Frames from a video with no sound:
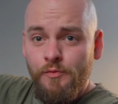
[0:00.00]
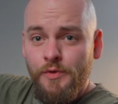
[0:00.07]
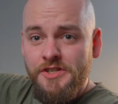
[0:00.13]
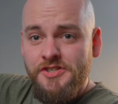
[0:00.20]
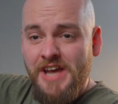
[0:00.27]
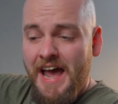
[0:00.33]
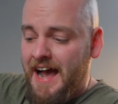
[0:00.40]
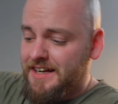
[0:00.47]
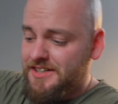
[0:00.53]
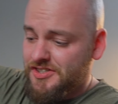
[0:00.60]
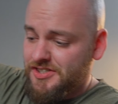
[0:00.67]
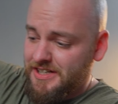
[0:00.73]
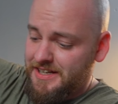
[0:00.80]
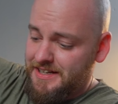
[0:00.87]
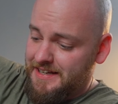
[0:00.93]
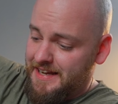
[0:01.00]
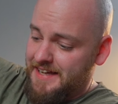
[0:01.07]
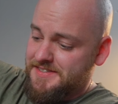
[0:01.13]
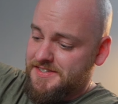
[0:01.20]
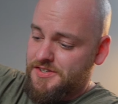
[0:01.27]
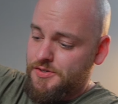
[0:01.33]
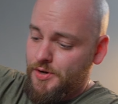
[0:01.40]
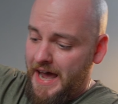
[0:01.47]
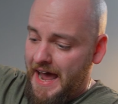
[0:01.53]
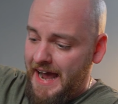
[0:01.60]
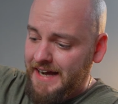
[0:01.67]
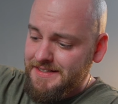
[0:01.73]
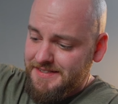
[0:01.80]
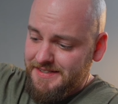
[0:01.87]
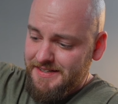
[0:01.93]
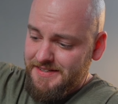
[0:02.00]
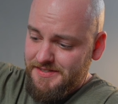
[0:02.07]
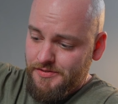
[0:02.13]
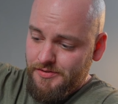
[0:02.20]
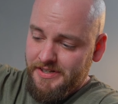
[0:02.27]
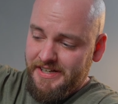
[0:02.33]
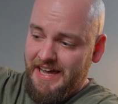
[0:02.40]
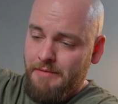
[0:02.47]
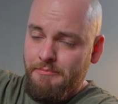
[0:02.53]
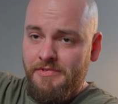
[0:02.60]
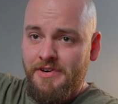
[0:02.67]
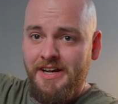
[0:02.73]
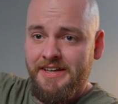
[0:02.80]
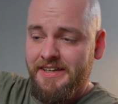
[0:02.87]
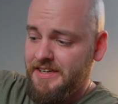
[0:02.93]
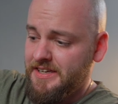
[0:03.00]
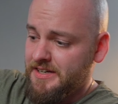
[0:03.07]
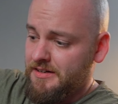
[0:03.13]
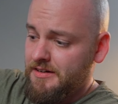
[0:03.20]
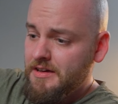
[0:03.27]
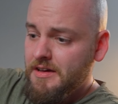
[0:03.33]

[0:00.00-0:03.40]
which actually lets you access your camera gear